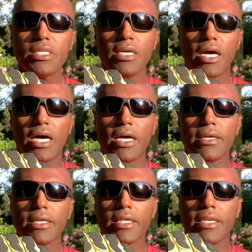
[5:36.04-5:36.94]

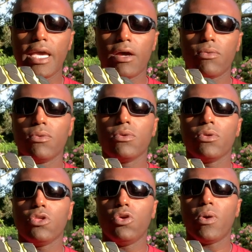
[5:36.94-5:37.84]
Now,
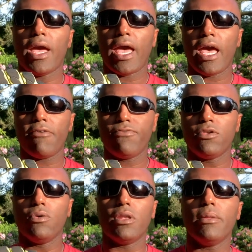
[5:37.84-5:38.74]
you have
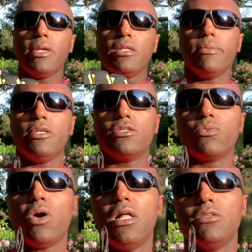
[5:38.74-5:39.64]
to, and let me just,
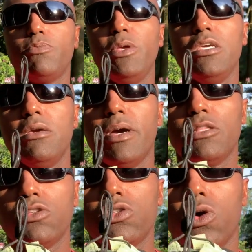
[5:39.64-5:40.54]
while speaking about
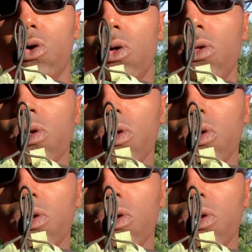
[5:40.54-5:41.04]
the sole,